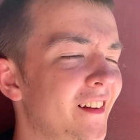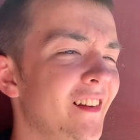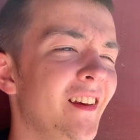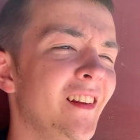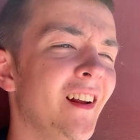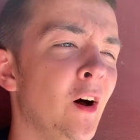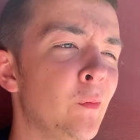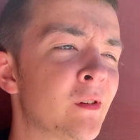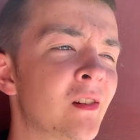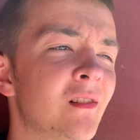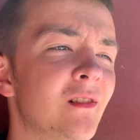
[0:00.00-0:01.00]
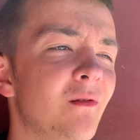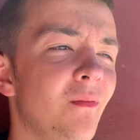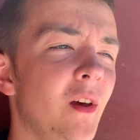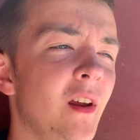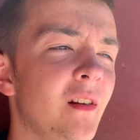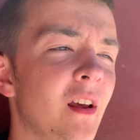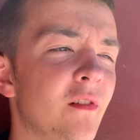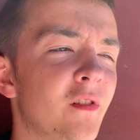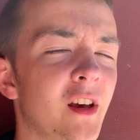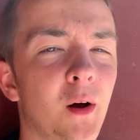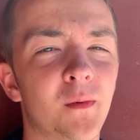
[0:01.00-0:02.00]
It
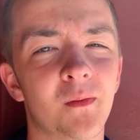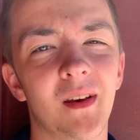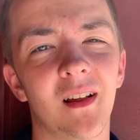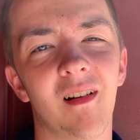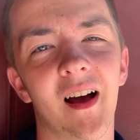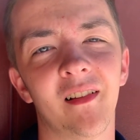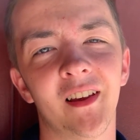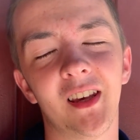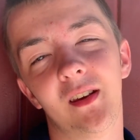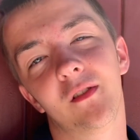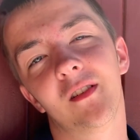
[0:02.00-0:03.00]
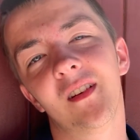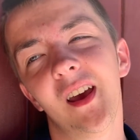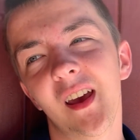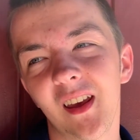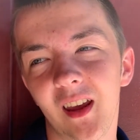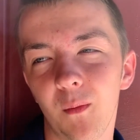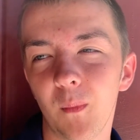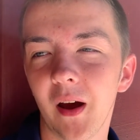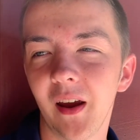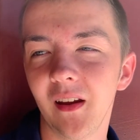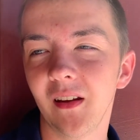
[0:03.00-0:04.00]
definitely helps me a lot, like even in
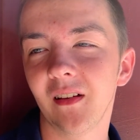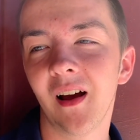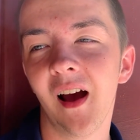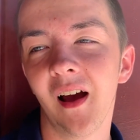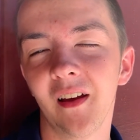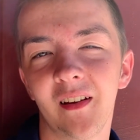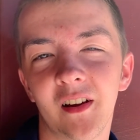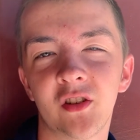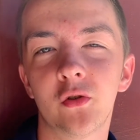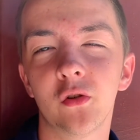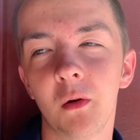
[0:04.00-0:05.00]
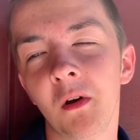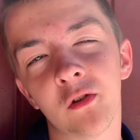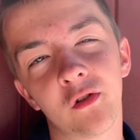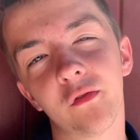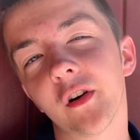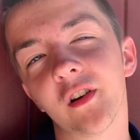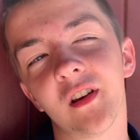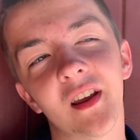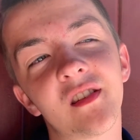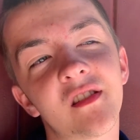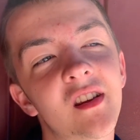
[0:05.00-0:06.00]
my extreme
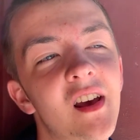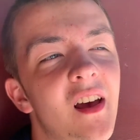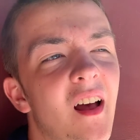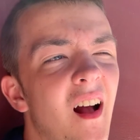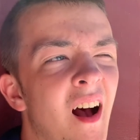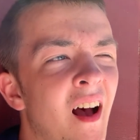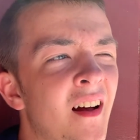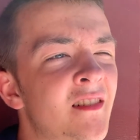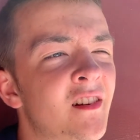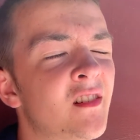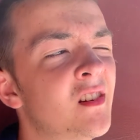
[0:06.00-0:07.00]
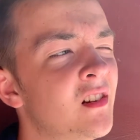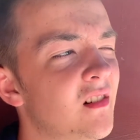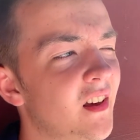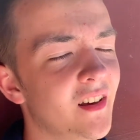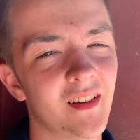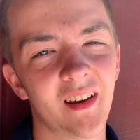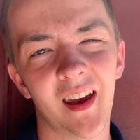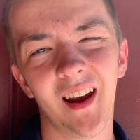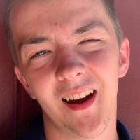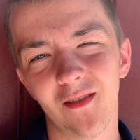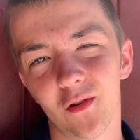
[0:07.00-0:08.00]
introvertedness, just to like
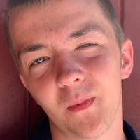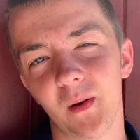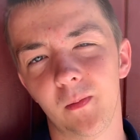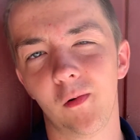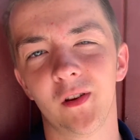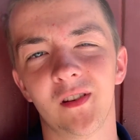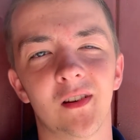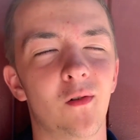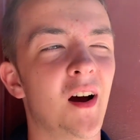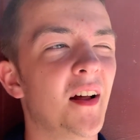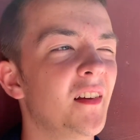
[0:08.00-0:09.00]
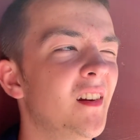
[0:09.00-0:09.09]
hang out with people once in a while,